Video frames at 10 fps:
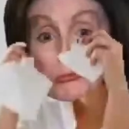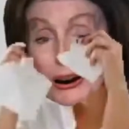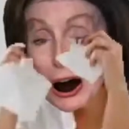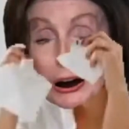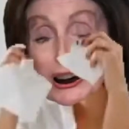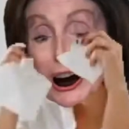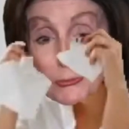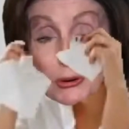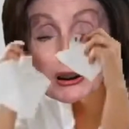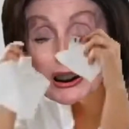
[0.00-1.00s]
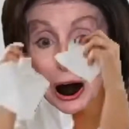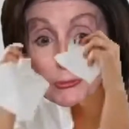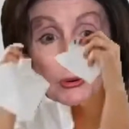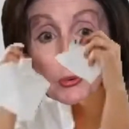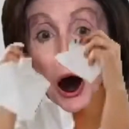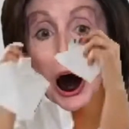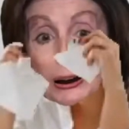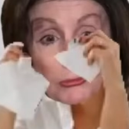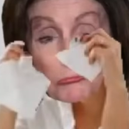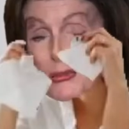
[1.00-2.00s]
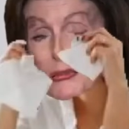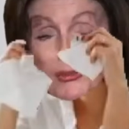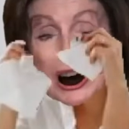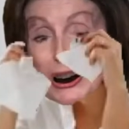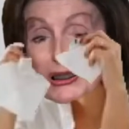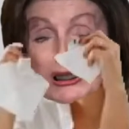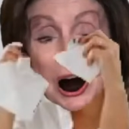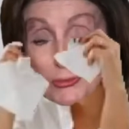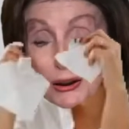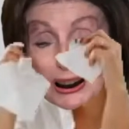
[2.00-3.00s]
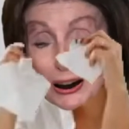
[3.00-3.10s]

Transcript: I'll never stop trying! I'll never give